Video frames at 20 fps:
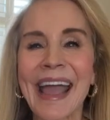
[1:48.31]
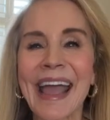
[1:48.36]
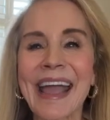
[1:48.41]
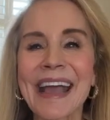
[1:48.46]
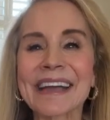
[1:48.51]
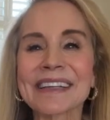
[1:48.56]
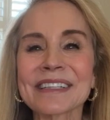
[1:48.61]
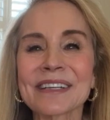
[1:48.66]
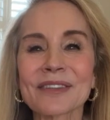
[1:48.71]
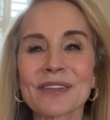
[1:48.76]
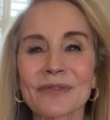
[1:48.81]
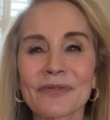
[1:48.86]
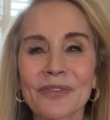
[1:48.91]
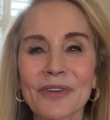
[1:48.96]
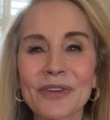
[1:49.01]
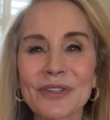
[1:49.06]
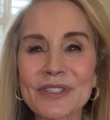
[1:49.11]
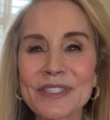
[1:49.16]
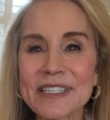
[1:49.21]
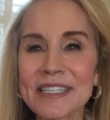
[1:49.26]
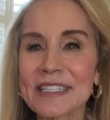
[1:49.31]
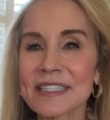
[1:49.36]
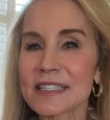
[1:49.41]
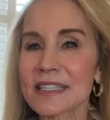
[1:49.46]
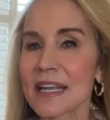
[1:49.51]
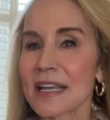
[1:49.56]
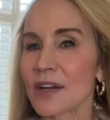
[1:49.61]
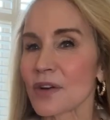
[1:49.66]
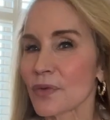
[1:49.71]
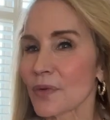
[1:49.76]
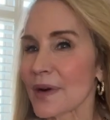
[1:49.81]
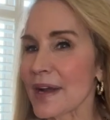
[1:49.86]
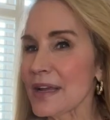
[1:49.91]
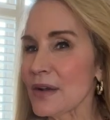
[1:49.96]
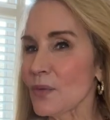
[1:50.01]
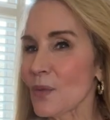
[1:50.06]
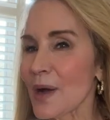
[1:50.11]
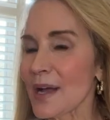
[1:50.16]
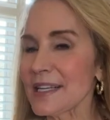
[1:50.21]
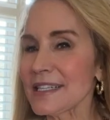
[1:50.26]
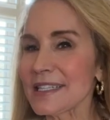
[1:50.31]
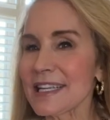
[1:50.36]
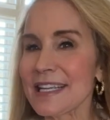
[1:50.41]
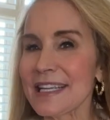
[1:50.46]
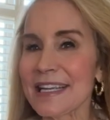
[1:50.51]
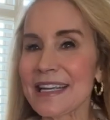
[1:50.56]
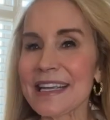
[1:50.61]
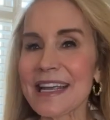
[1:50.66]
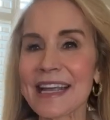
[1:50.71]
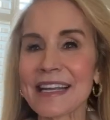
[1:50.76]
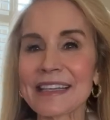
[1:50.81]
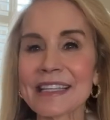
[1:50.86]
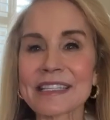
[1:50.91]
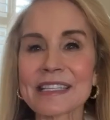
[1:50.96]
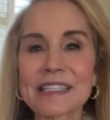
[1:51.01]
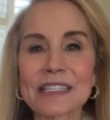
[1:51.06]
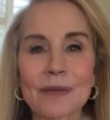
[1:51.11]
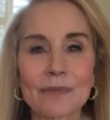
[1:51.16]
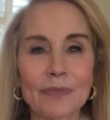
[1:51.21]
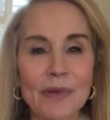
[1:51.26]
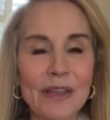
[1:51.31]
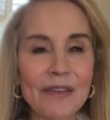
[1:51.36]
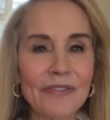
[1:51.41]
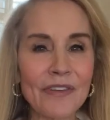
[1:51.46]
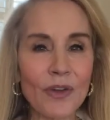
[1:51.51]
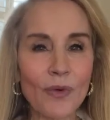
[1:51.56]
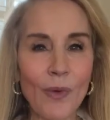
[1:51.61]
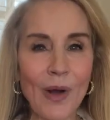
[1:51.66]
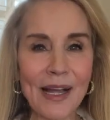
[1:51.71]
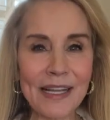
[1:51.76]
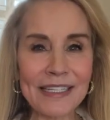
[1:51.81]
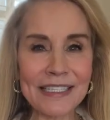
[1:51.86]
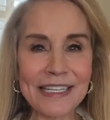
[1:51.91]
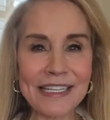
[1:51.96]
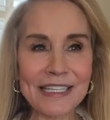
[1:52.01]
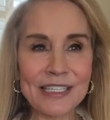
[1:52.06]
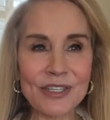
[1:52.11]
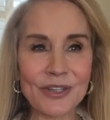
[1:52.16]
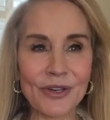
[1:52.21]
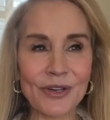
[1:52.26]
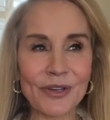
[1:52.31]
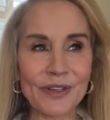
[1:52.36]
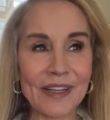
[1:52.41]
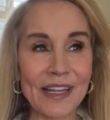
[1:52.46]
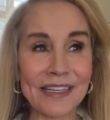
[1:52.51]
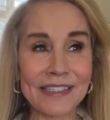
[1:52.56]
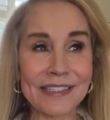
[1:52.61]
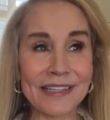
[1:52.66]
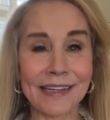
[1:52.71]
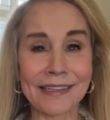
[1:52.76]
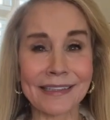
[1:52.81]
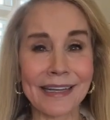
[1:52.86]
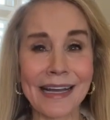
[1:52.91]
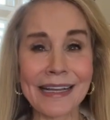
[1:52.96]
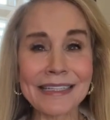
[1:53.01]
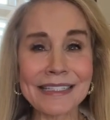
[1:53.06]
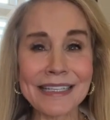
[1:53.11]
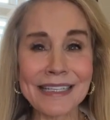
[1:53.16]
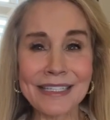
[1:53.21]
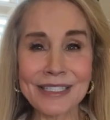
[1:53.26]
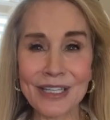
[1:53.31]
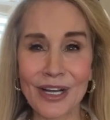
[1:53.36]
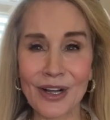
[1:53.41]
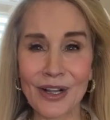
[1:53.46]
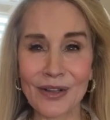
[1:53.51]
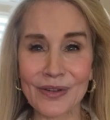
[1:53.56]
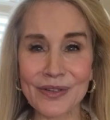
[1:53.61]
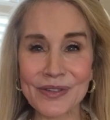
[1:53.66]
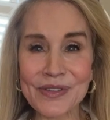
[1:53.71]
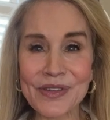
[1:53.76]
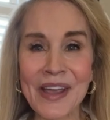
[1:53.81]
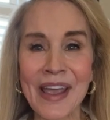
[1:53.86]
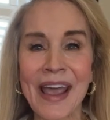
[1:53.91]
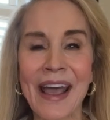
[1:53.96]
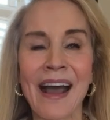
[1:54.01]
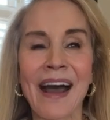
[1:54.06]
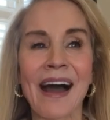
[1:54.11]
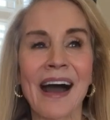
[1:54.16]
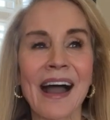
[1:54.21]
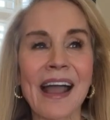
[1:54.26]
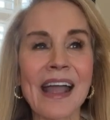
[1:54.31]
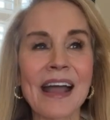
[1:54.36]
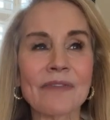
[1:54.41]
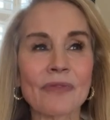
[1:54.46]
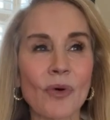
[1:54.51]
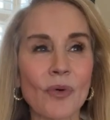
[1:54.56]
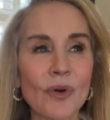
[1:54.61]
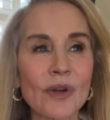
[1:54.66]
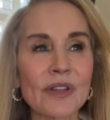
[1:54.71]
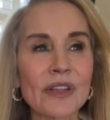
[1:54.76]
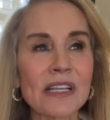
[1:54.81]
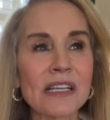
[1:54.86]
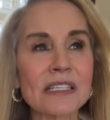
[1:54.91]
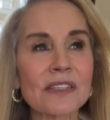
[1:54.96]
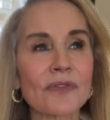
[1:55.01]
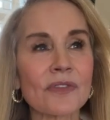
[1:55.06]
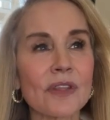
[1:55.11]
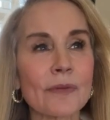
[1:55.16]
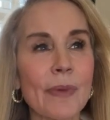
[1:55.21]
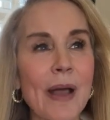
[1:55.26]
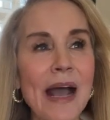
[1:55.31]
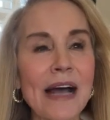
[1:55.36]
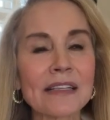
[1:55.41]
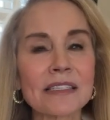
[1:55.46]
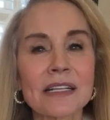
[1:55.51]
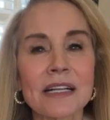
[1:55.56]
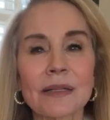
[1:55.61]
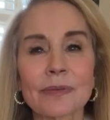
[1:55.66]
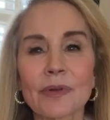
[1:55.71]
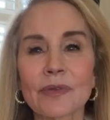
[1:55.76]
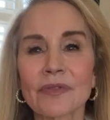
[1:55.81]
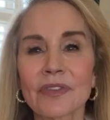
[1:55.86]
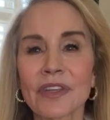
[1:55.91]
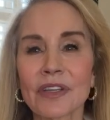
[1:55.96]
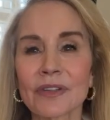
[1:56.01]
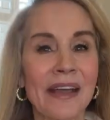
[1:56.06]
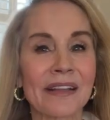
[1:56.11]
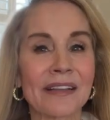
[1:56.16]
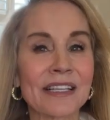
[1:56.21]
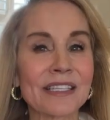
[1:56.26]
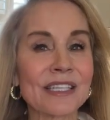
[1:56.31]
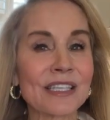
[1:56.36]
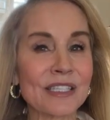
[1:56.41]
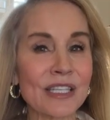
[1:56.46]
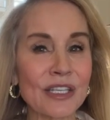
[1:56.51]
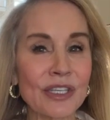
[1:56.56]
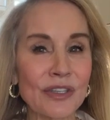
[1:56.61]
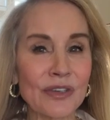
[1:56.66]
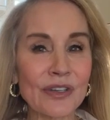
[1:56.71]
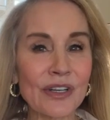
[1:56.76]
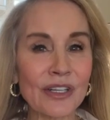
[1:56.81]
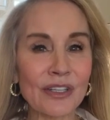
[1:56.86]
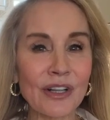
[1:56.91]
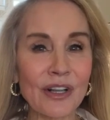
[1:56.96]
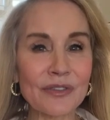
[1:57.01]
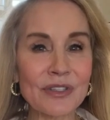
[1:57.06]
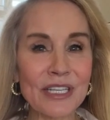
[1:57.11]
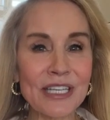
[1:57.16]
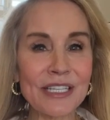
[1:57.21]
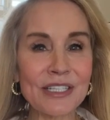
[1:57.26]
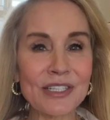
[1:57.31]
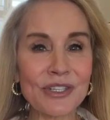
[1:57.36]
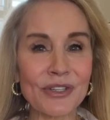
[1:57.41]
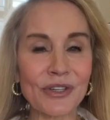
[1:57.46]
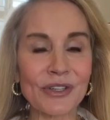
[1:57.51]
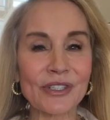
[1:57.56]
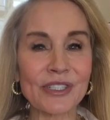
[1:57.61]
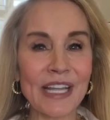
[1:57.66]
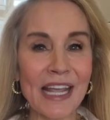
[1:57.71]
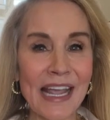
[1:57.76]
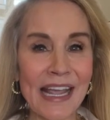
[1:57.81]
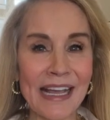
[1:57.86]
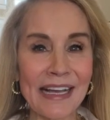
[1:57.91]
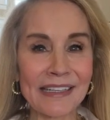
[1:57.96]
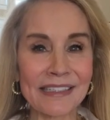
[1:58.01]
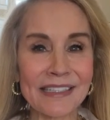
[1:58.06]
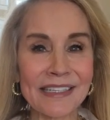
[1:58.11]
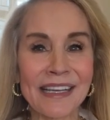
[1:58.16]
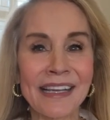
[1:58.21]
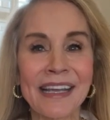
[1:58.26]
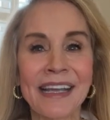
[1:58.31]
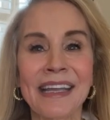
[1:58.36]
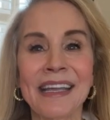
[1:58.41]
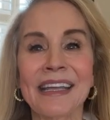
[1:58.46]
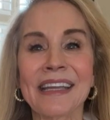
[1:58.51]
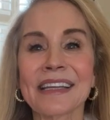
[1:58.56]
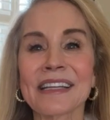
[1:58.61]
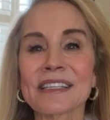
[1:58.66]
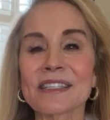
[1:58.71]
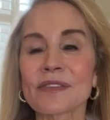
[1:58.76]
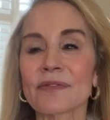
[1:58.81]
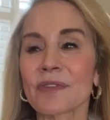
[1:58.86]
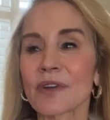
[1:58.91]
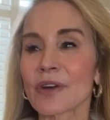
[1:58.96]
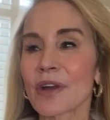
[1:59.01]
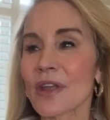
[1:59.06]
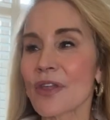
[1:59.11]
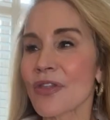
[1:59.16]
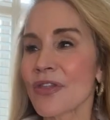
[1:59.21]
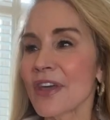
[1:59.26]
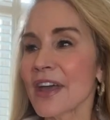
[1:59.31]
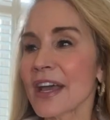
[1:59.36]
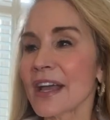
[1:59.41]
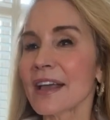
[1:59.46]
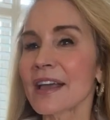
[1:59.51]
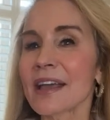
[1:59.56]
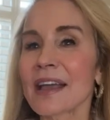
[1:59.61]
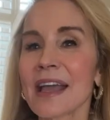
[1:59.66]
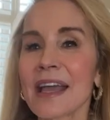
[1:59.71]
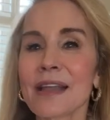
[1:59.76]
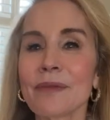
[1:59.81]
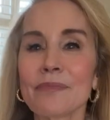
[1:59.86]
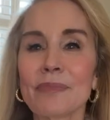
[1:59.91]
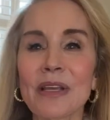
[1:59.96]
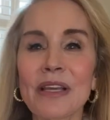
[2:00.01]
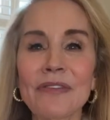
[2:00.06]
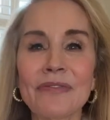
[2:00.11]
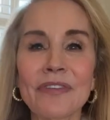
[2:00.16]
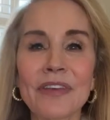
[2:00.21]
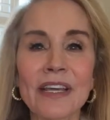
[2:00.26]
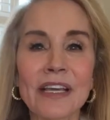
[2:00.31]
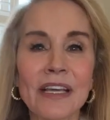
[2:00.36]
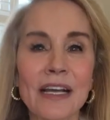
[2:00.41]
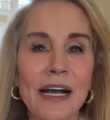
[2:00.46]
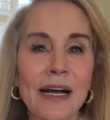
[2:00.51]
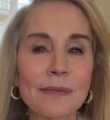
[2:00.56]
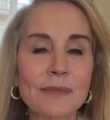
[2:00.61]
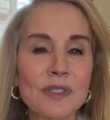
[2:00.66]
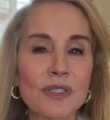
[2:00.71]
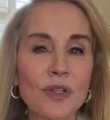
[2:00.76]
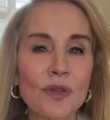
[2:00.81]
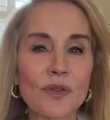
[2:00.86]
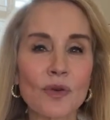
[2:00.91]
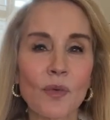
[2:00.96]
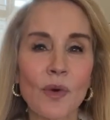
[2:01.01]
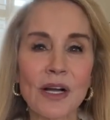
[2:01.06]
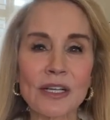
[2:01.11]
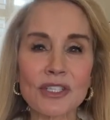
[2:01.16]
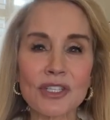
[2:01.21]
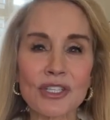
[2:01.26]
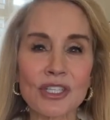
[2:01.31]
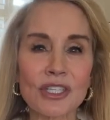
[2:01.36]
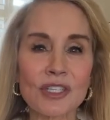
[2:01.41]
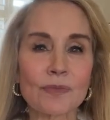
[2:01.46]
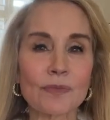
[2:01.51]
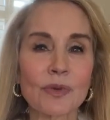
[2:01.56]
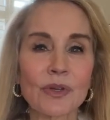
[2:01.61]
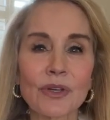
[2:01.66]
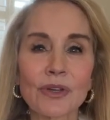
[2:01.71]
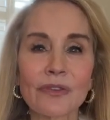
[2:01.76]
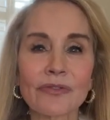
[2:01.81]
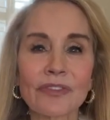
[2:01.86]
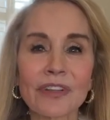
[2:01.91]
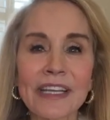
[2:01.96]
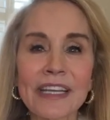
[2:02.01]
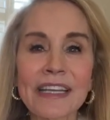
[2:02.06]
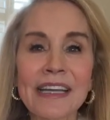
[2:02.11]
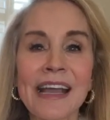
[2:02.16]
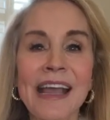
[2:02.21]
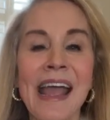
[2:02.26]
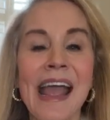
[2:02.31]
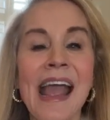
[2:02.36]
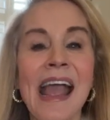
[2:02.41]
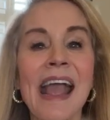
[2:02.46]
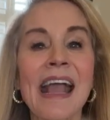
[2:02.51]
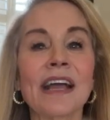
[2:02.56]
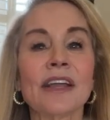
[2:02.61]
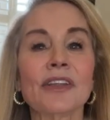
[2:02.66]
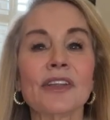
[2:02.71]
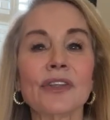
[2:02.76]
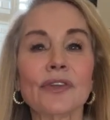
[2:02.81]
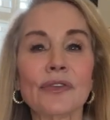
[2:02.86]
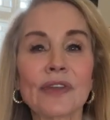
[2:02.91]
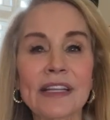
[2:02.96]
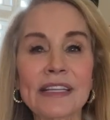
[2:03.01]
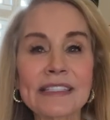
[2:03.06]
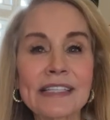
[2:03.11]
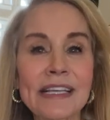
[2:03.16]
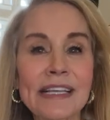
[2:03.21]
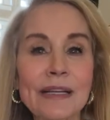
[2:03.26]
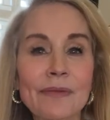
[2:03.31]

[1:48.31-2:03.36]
And the first is a great white tee, and this is a beefy white t-shirt that is like $19. I have ordered these for the past couple of years. This is a Uniqlo t-shirt, and it is very thick and beefy, comes through the wash just beautifully, and you need to get